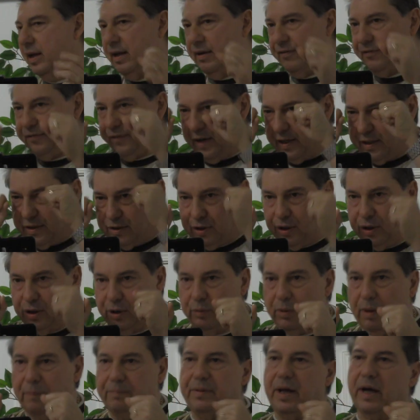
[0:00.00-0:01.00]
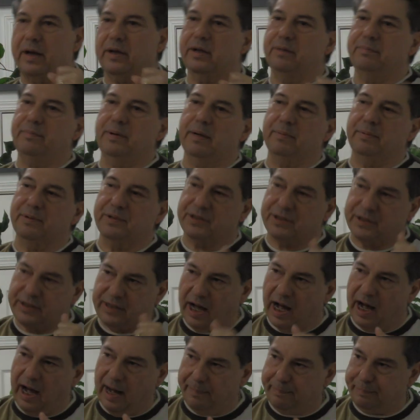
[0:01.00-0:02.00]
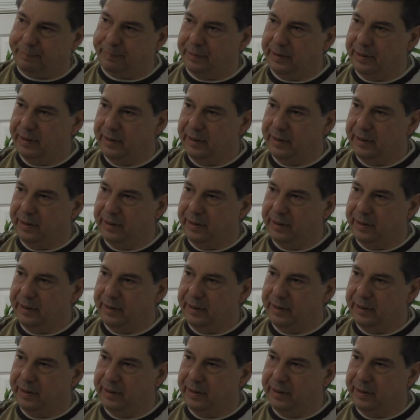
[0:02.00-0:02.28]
If I do, I'm not going to be able to stop.